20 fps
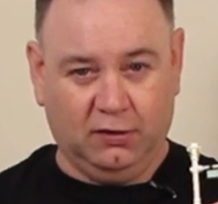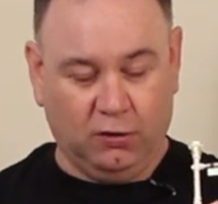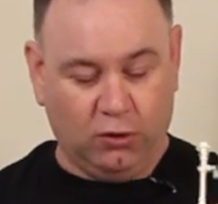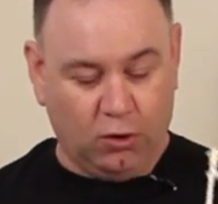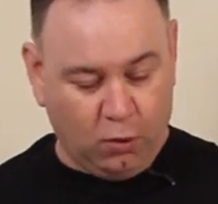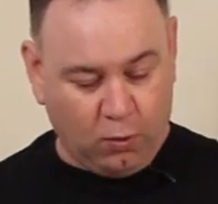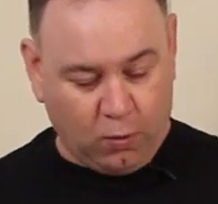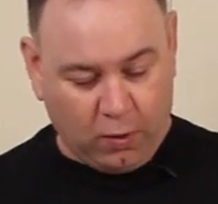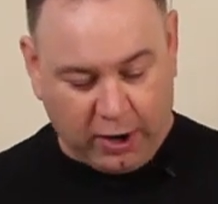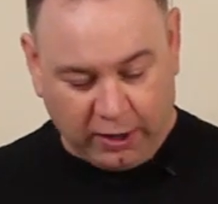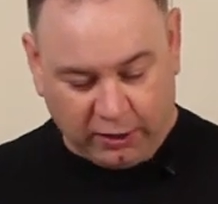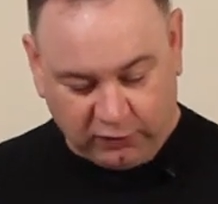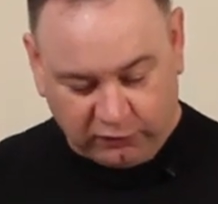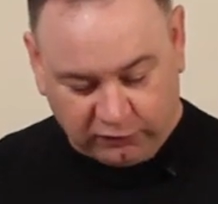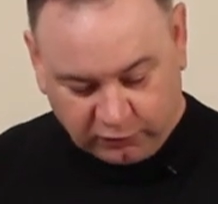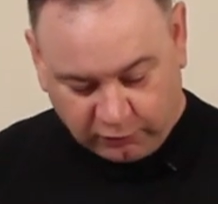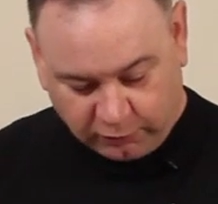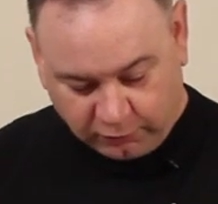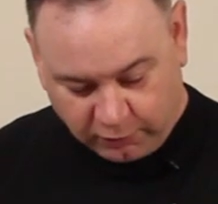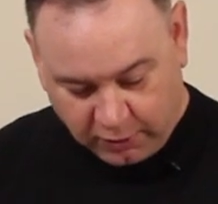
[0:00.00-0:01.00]
No
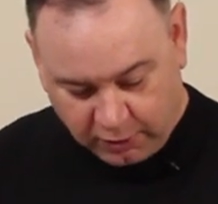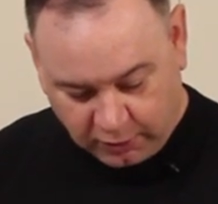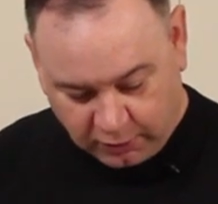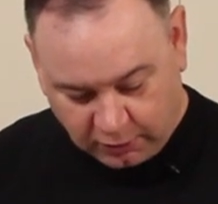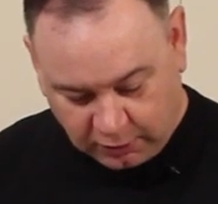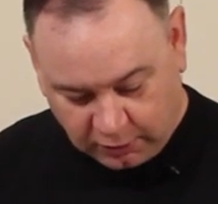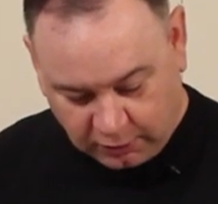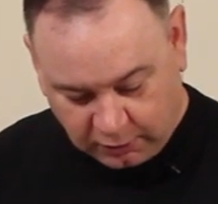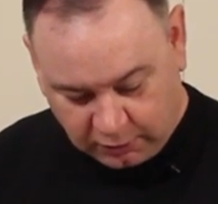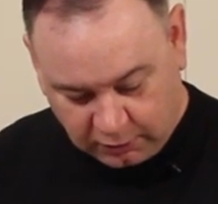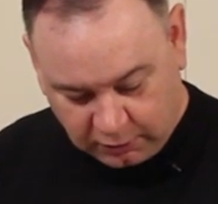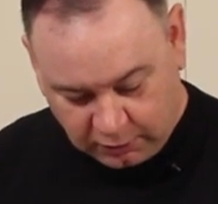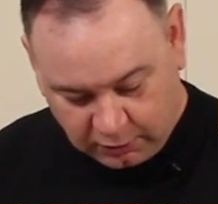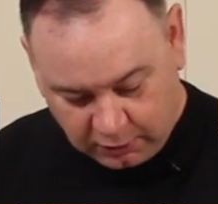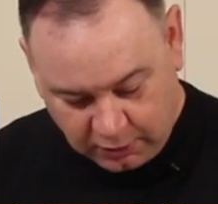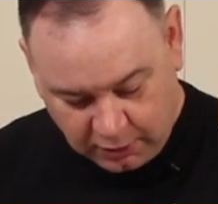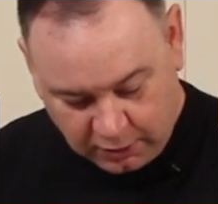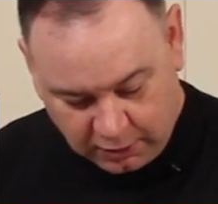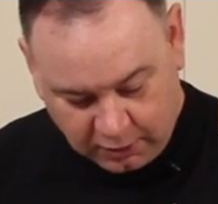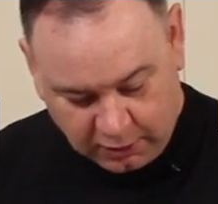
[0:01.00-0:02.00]
wires to run.
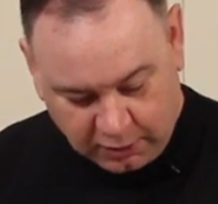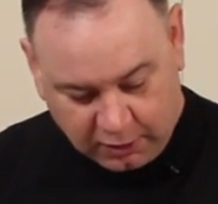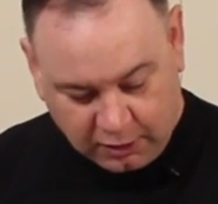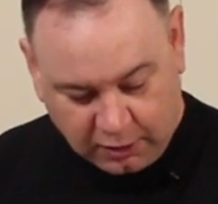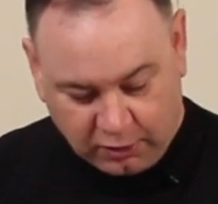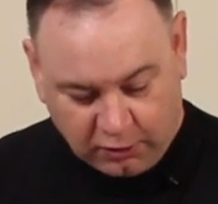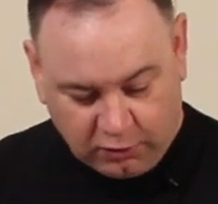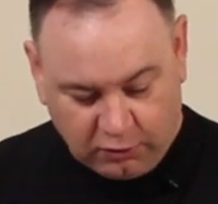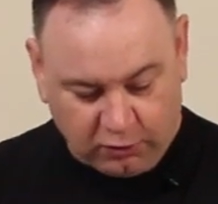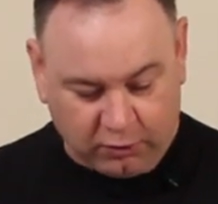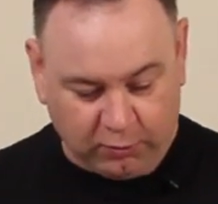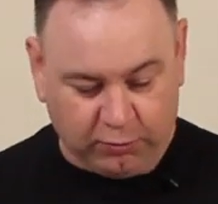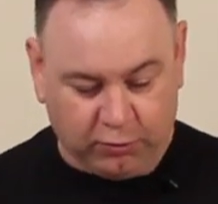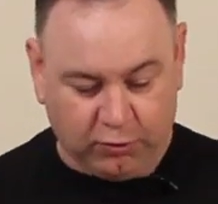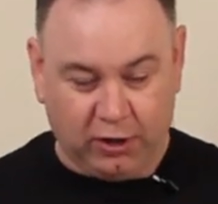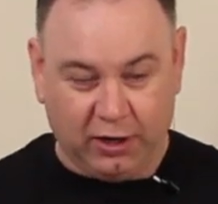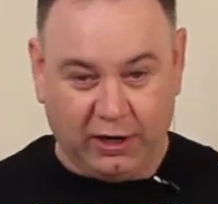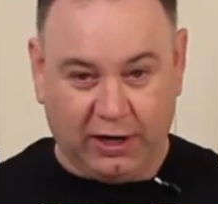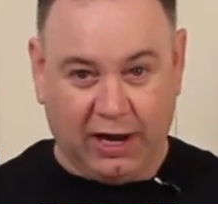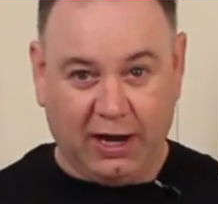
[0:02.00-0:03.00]
You can
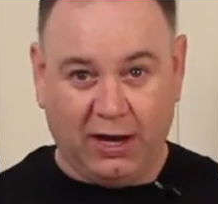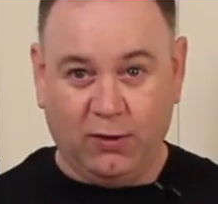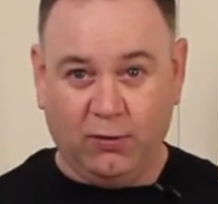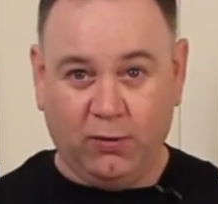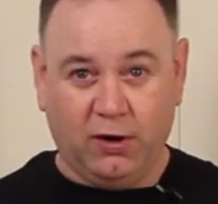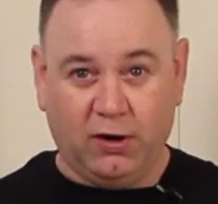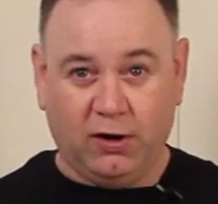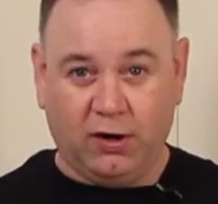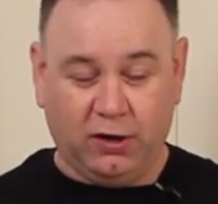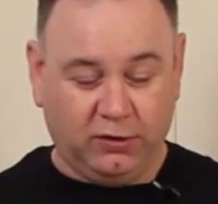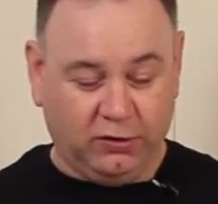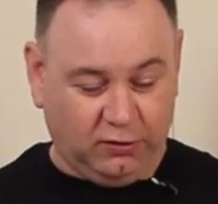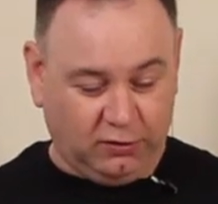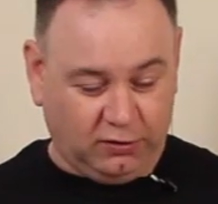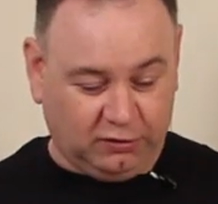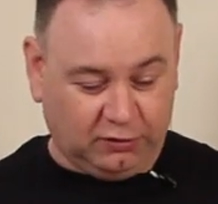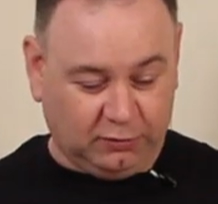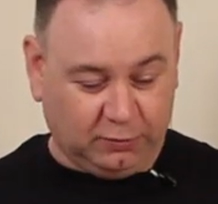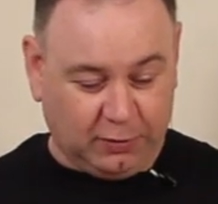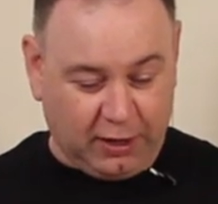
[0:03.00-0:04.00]
put it anywhere on your
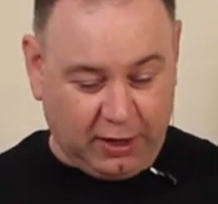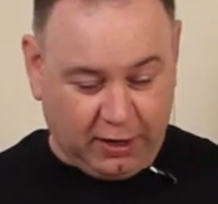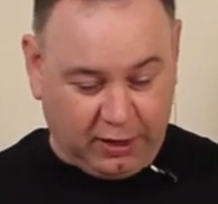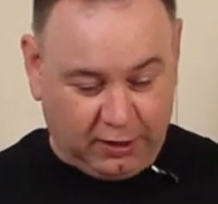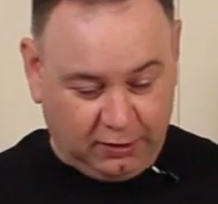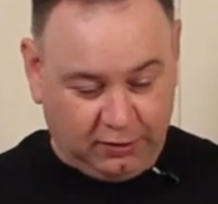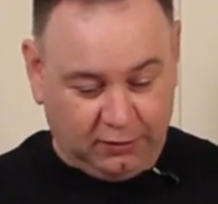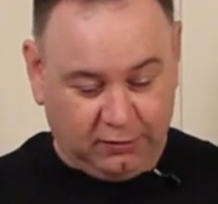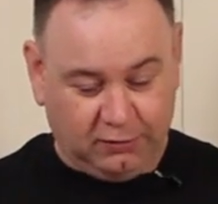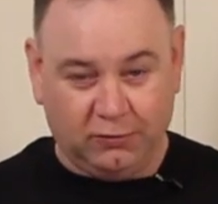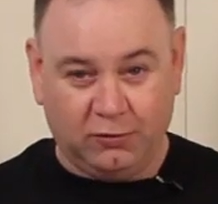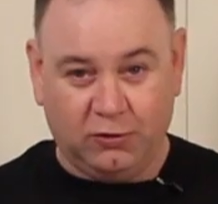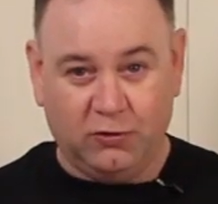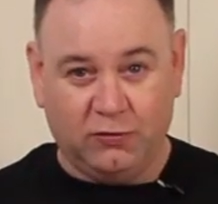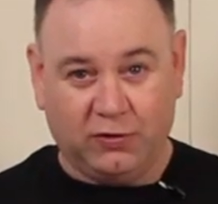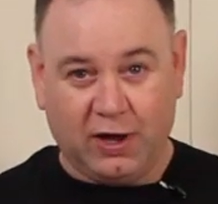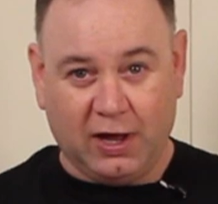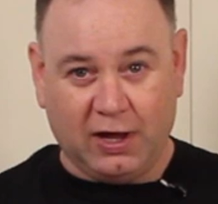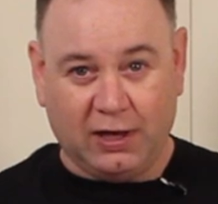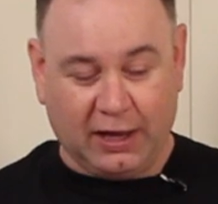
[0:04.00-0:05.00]
display.
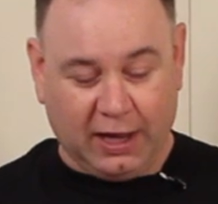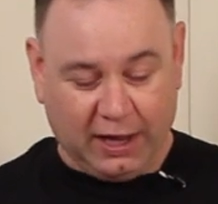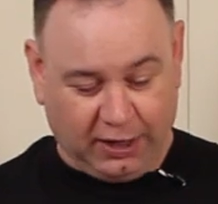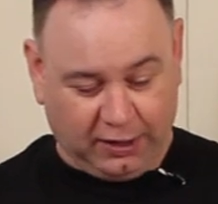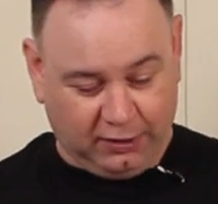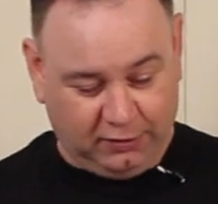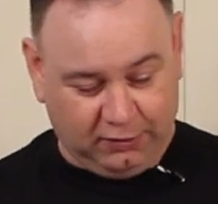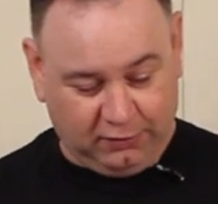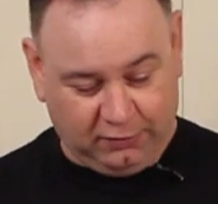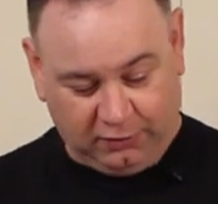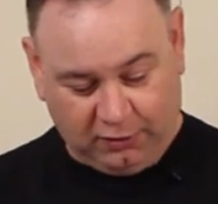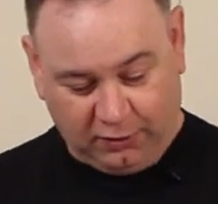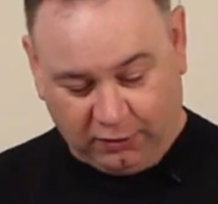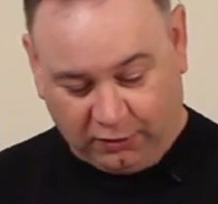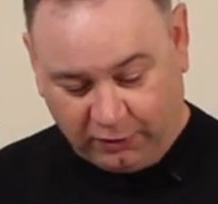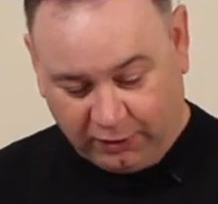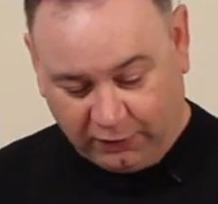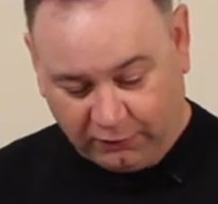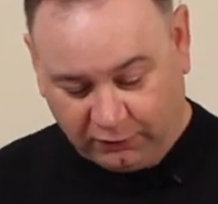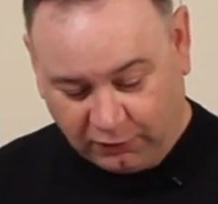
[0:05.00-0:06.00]
You've got light, and
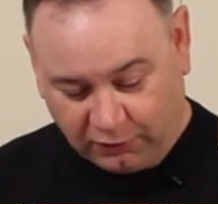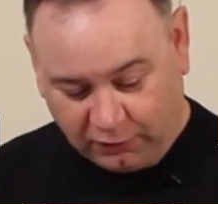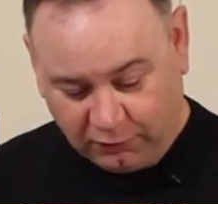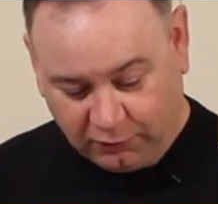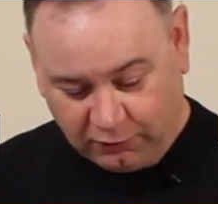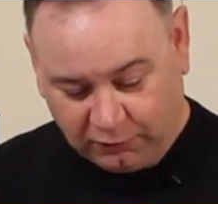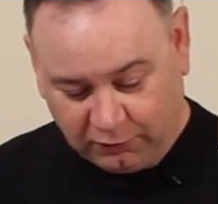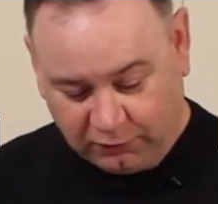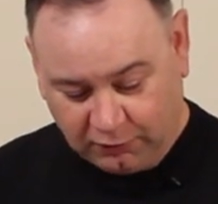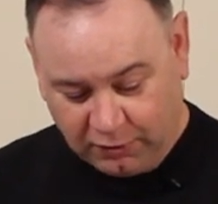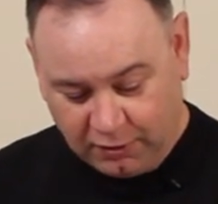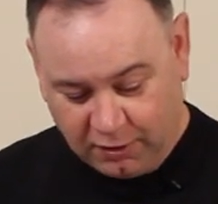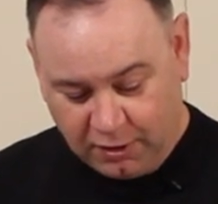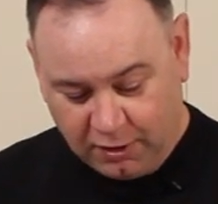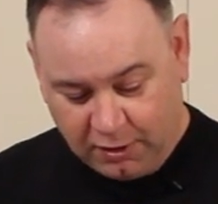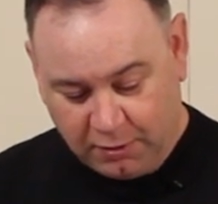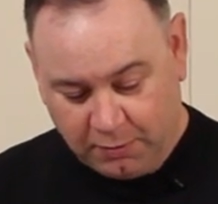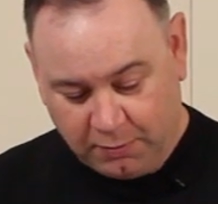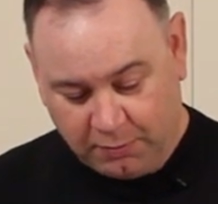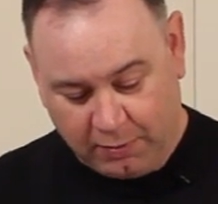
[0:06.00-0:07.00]
all you have to do is
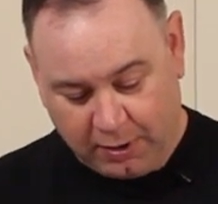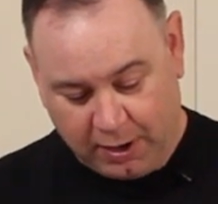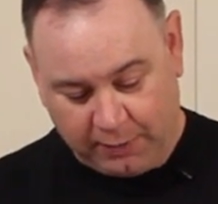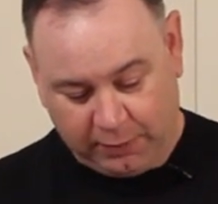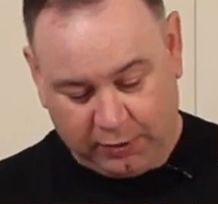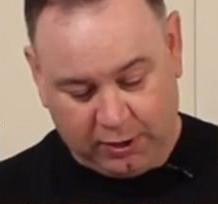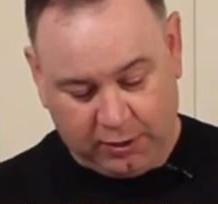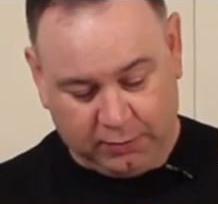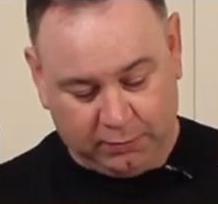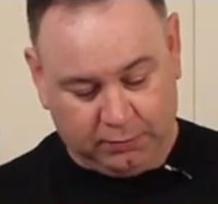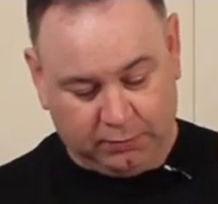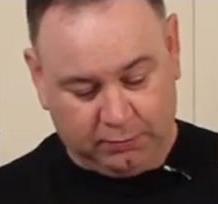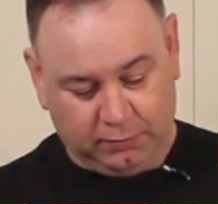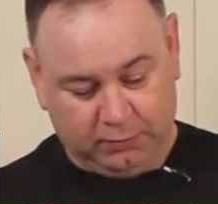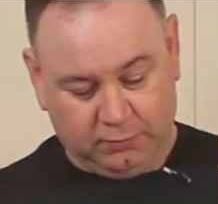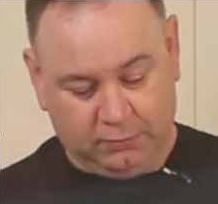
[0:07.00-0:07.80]
pop it up,